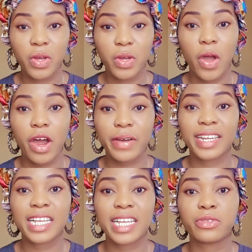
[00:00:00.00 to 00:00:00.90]
Alright,
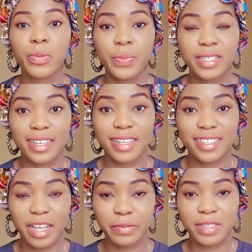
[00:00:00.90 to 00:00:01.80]
let's repeat
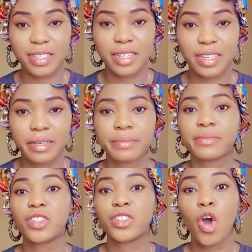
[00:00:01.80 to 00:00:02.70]
ourselves.
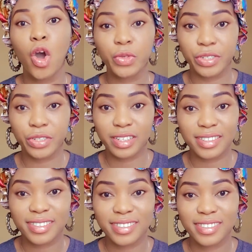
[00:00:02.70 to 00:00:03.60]
Ocean.
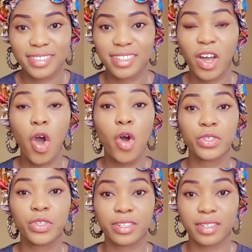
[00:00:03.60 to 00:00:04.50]

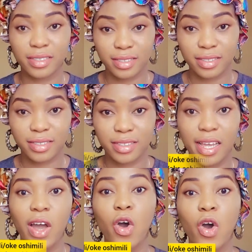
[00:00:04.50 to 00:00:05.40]
Ocean.
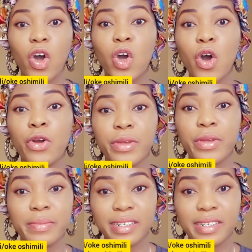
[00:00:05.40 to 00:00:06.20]
Oke Orimili.